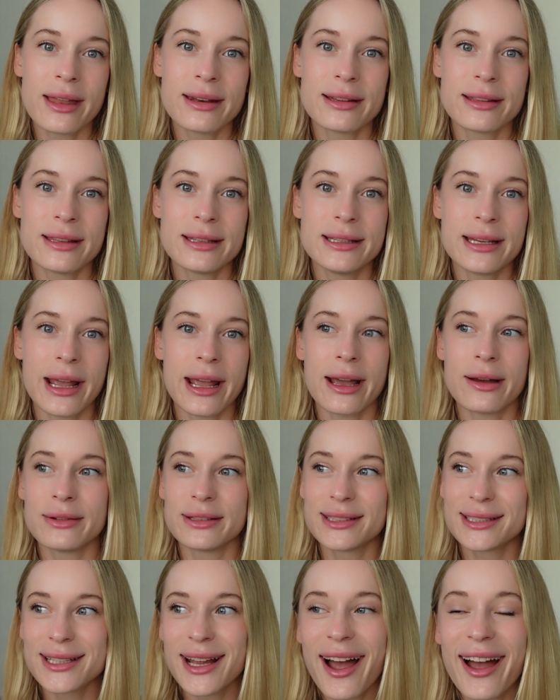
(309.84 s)
end of the day. I
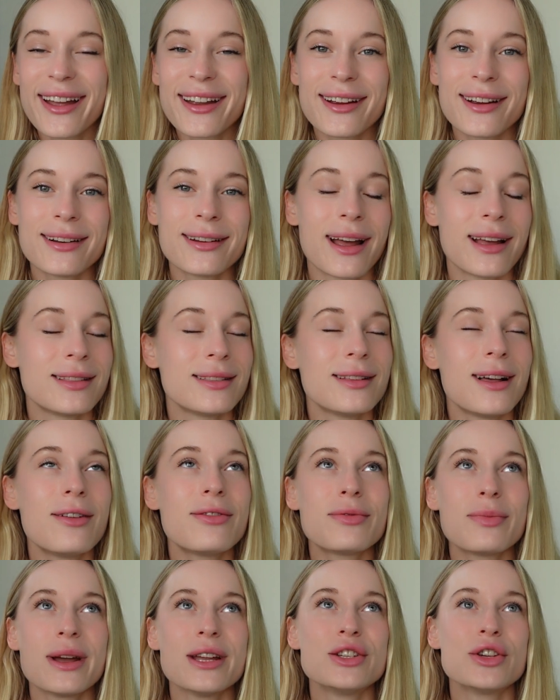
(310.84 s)
was tired. I
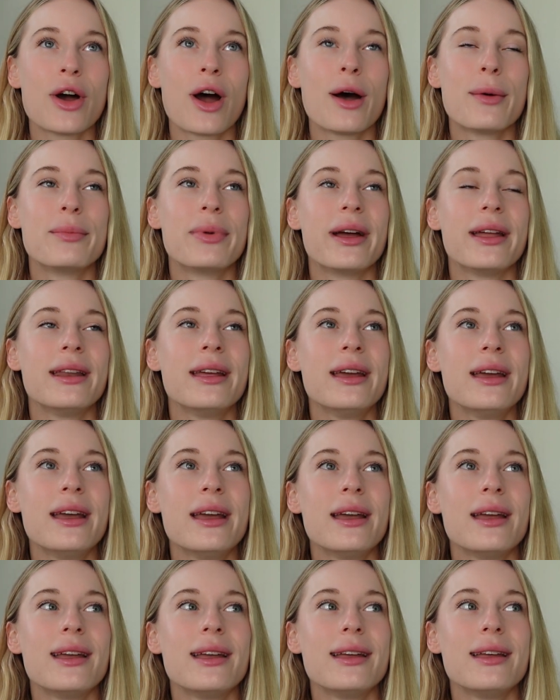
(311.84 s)
loved my job, but
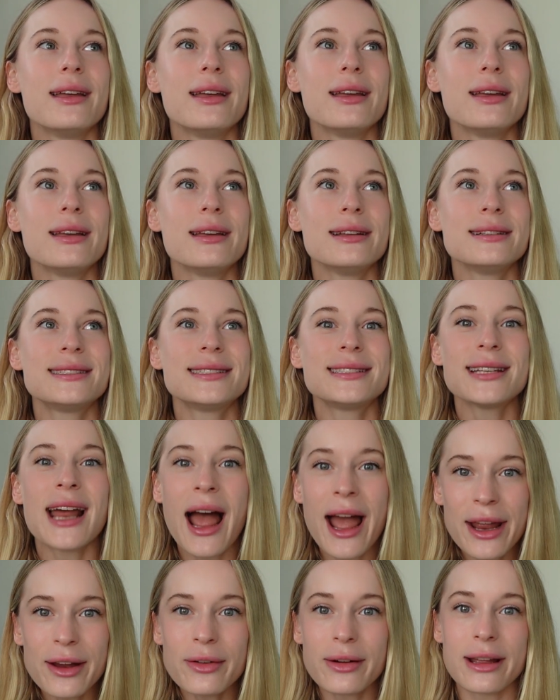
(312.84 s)
it's
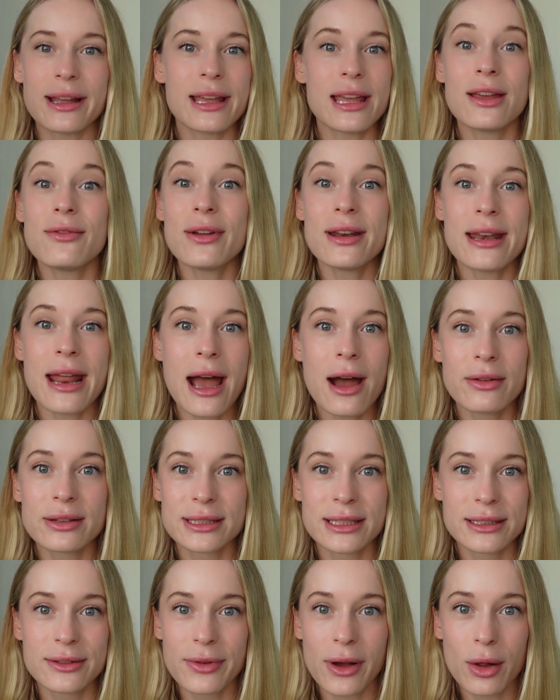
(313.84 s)
tiring. Even now as
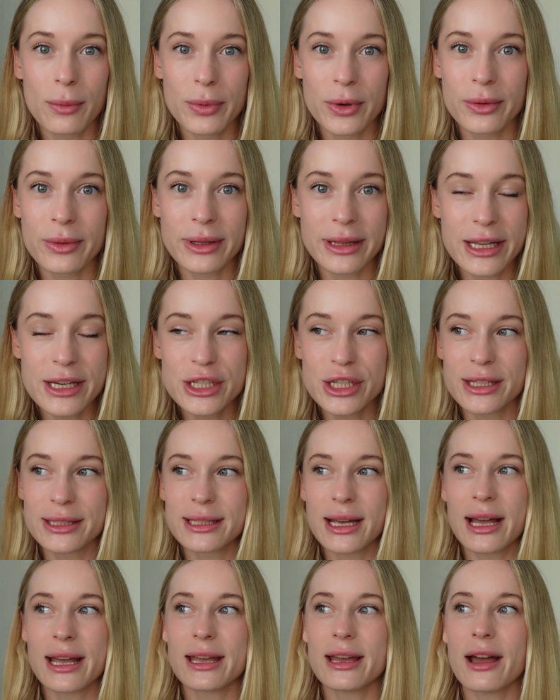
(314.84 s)
a developer relations,
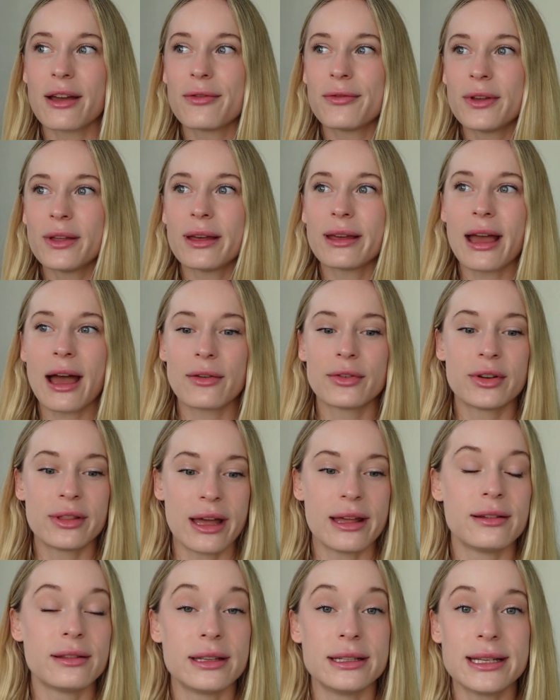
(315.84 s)
I feel like after the
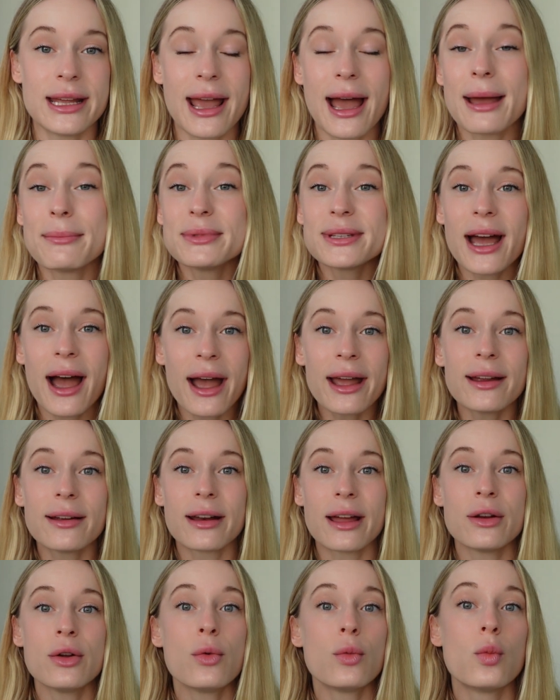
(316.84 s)
end of the day, I'm
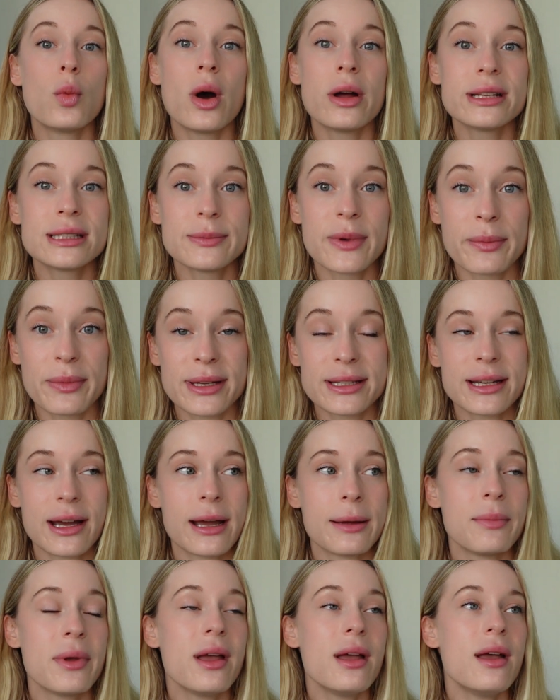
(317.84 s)
tired. I don't want to spend my
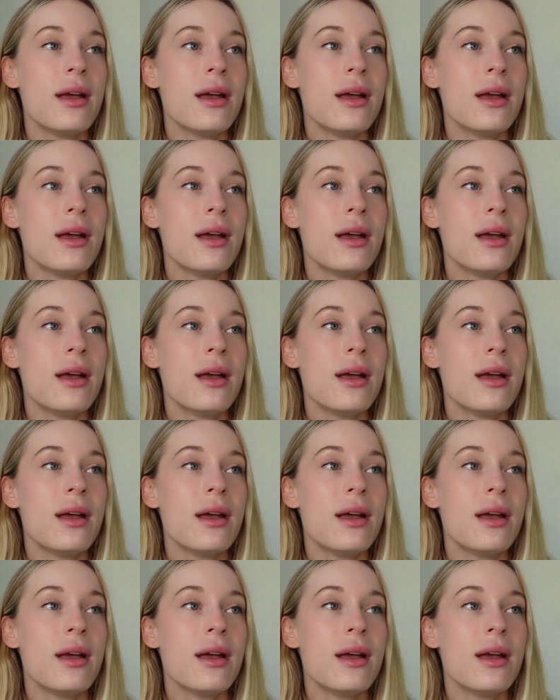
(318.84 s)
time